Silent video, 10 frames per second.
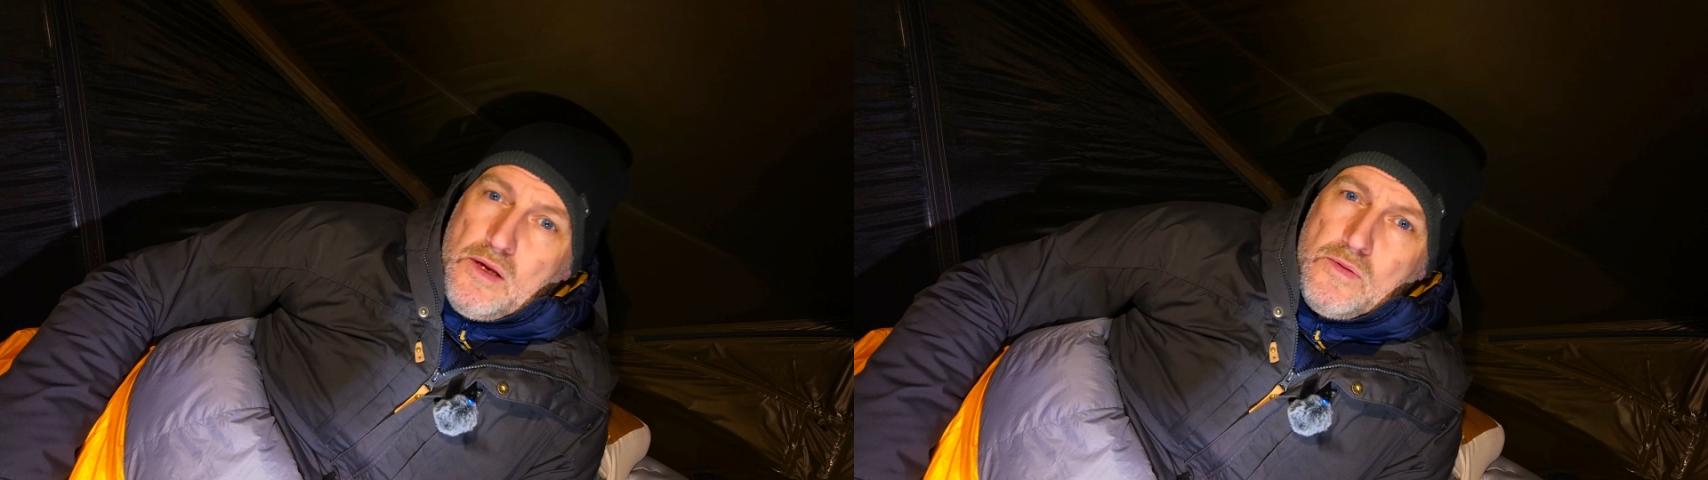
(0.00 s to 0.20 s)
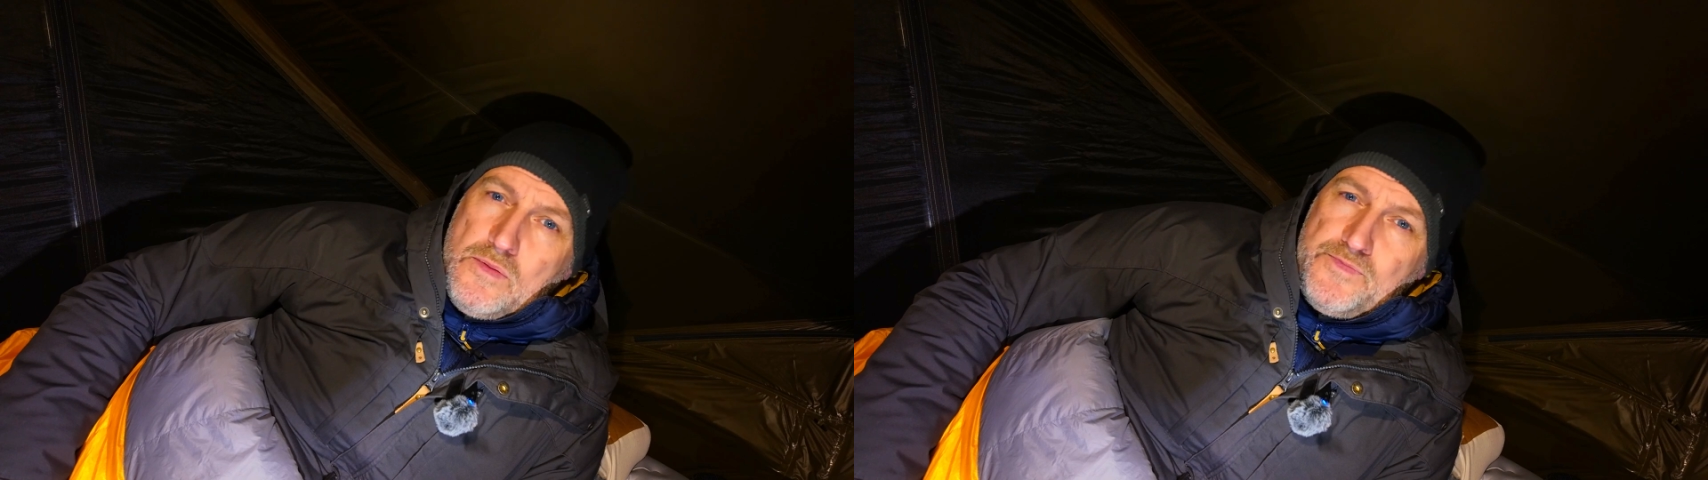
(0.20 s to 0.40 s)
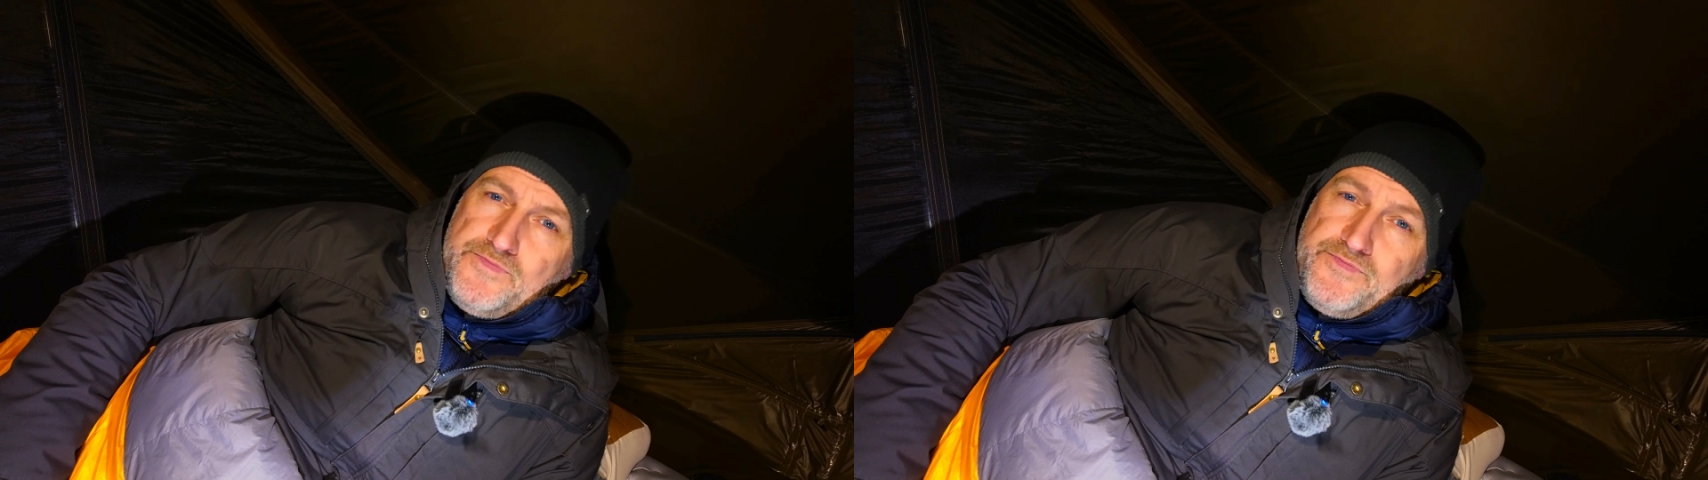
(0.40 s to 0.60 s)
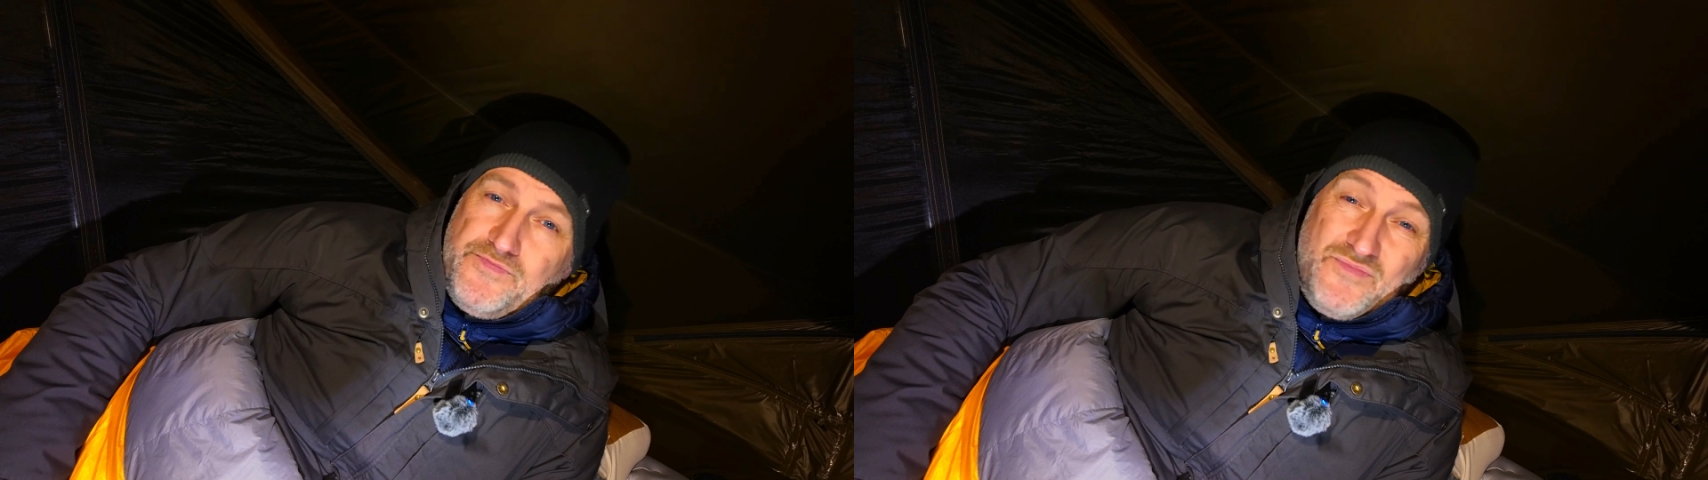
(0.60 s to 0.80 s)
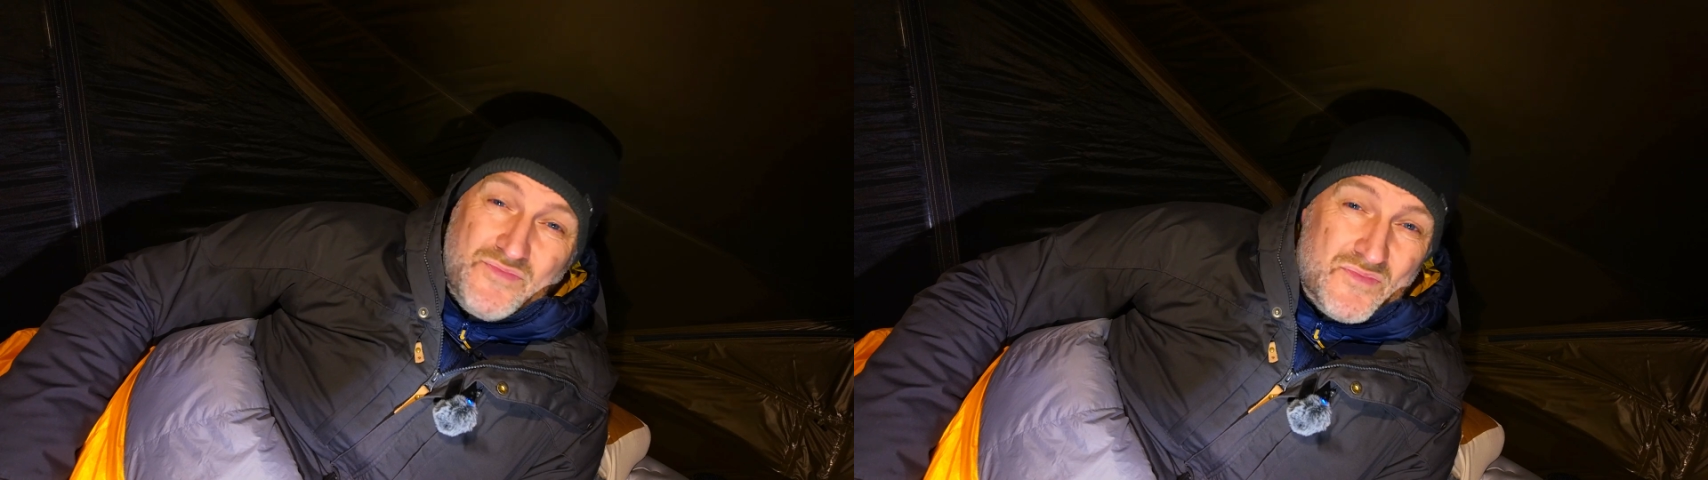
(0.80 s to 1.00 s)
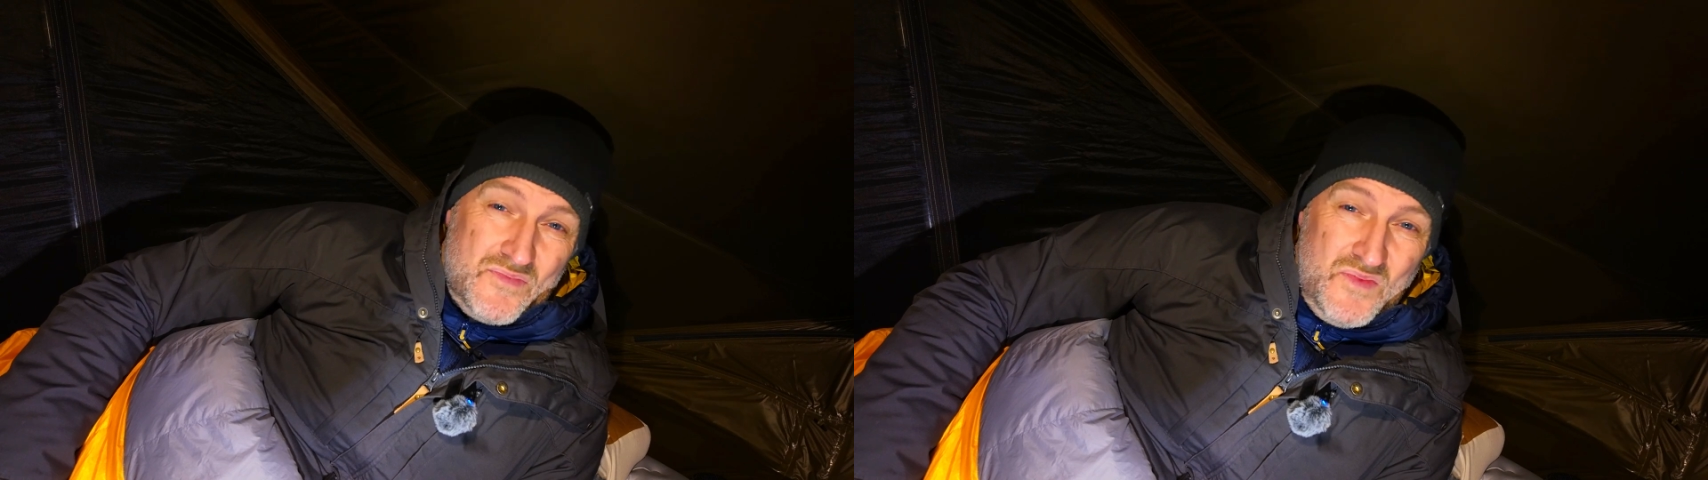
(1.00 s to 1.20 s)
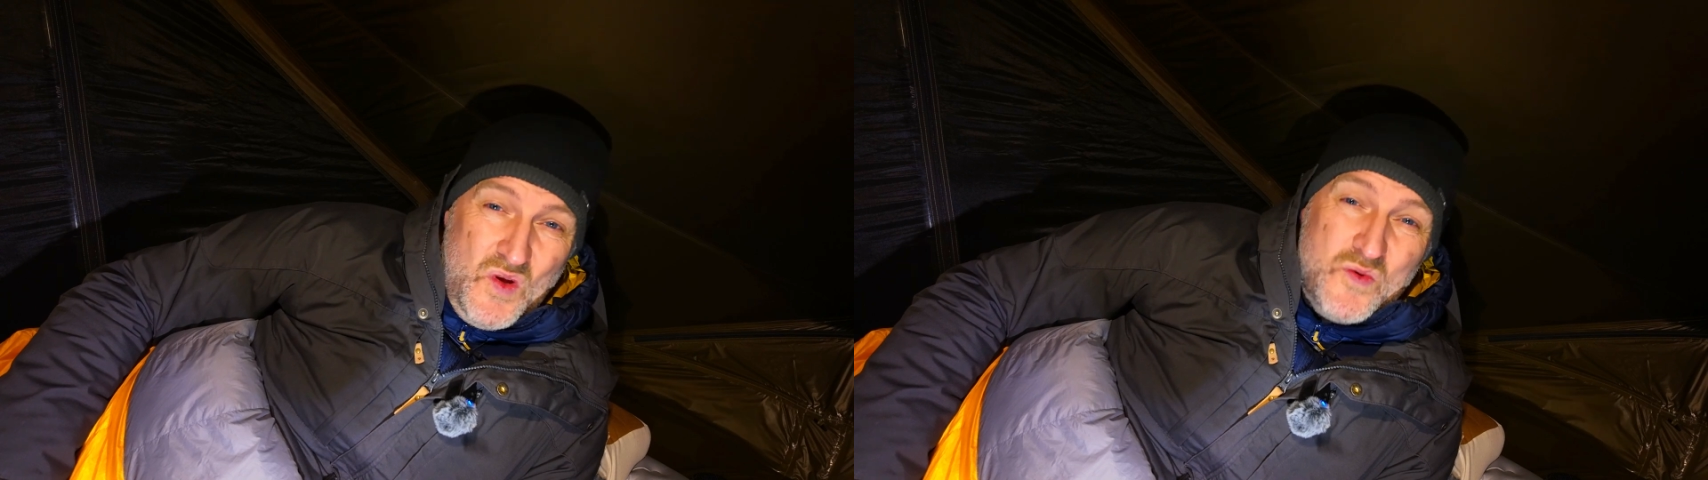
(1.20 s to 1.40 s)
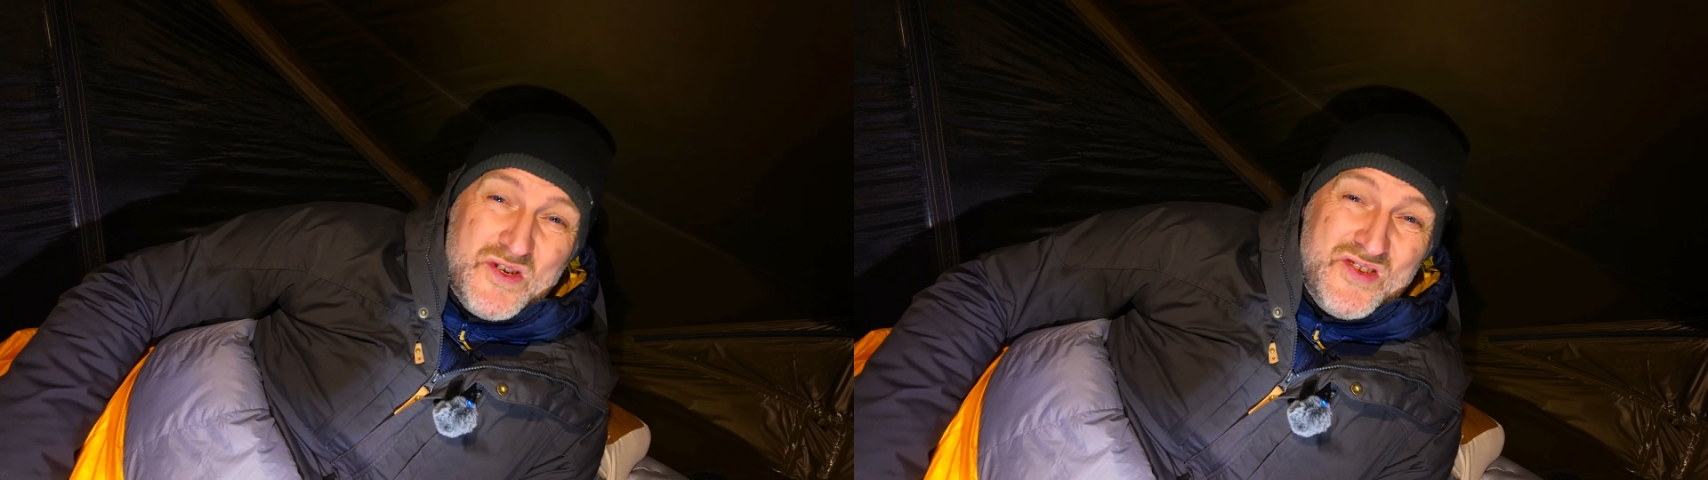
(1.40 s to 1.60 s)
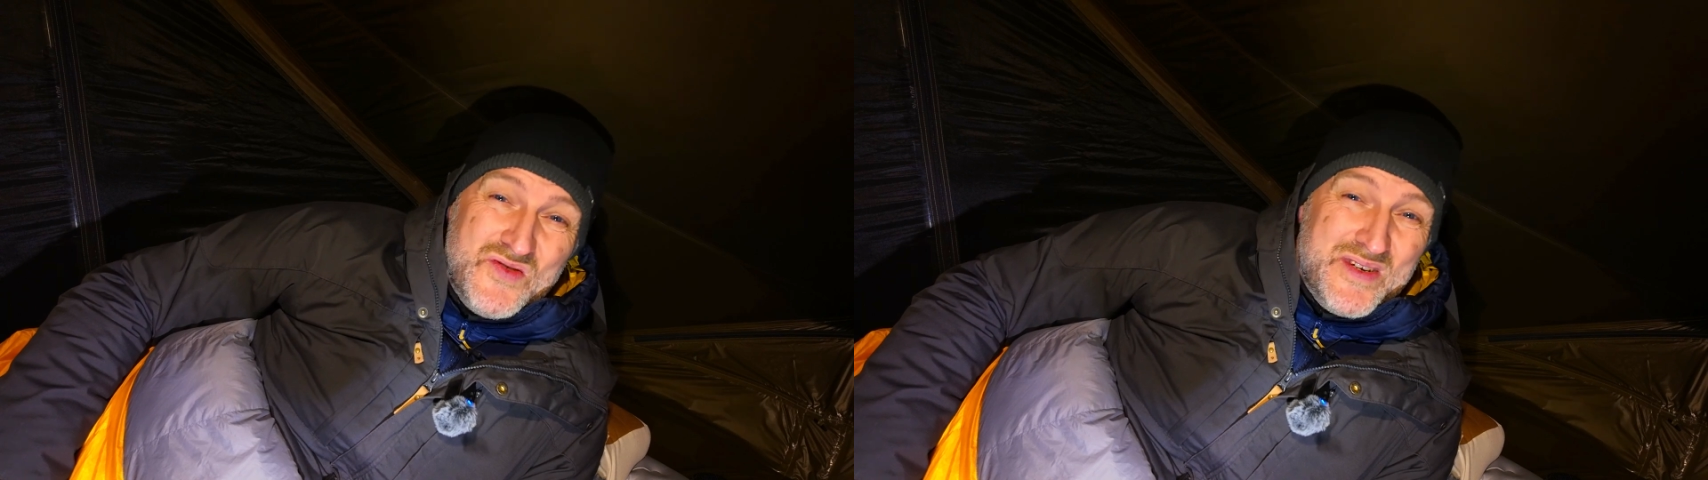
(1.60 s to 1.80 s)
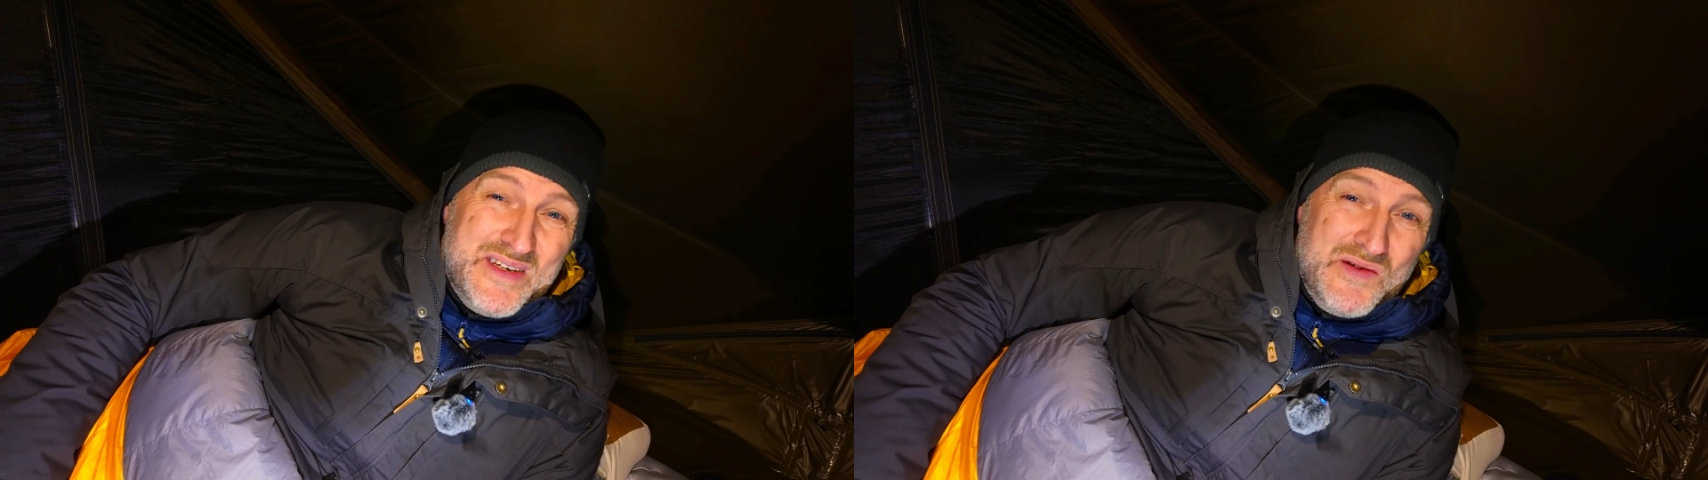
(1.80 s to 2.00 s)
low, which is
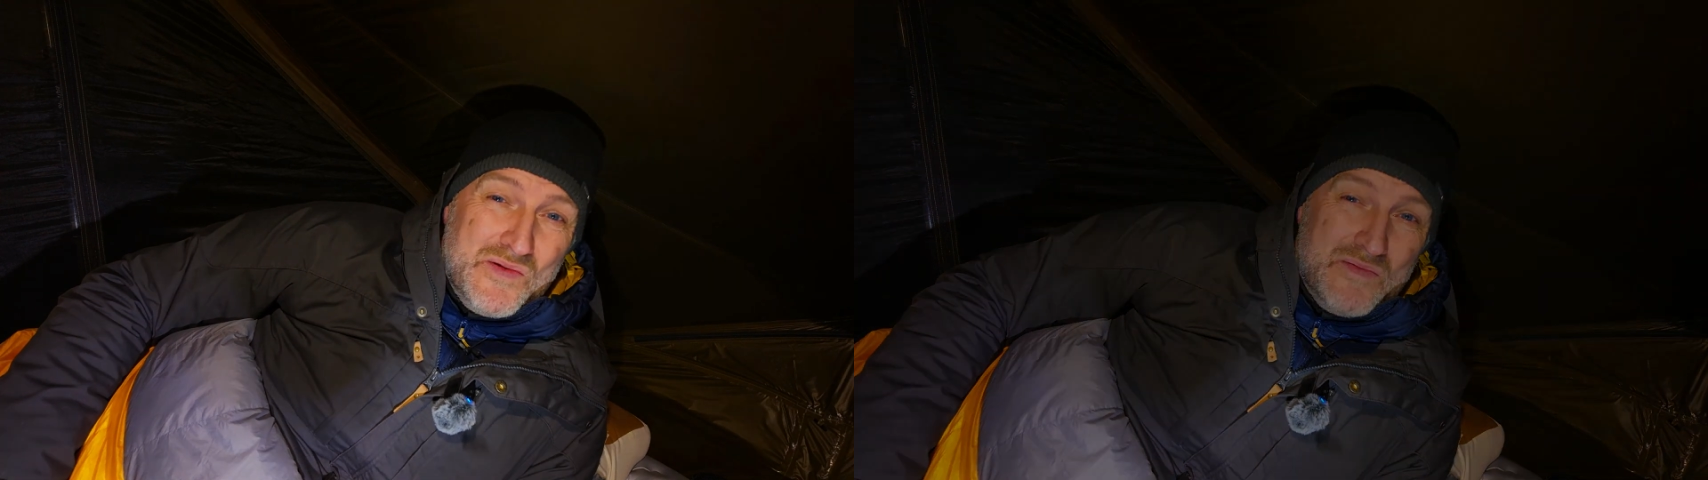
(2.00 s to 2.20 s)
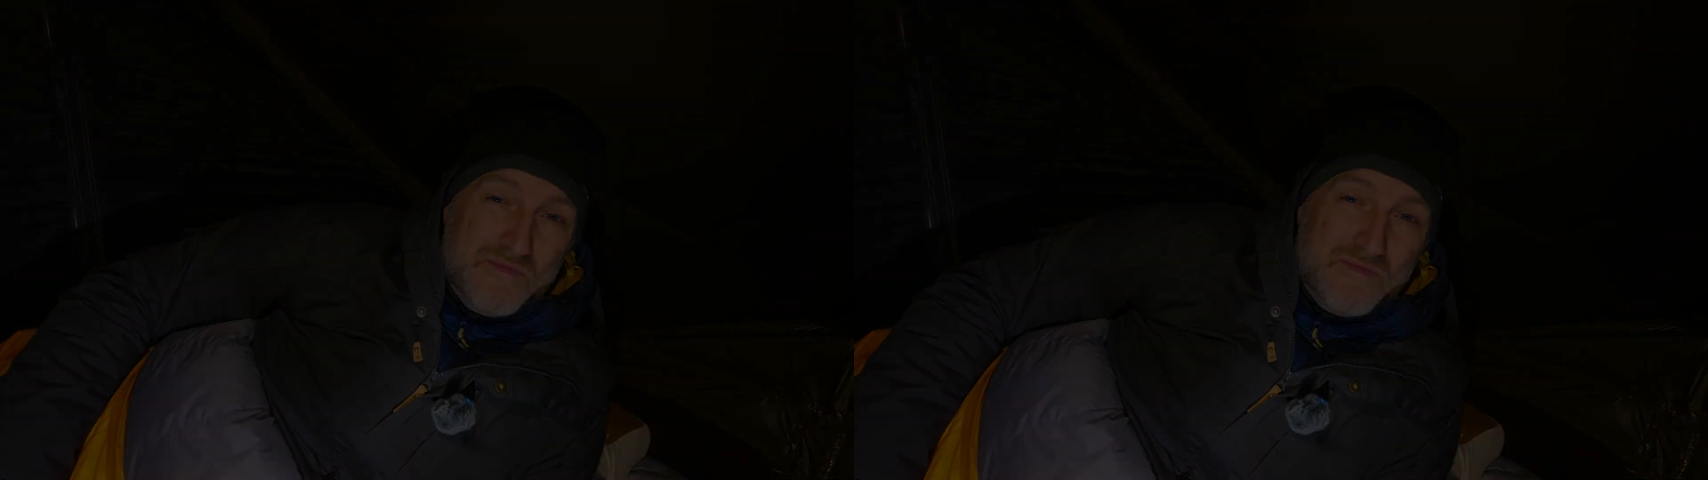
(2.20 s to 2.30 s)
not ideal.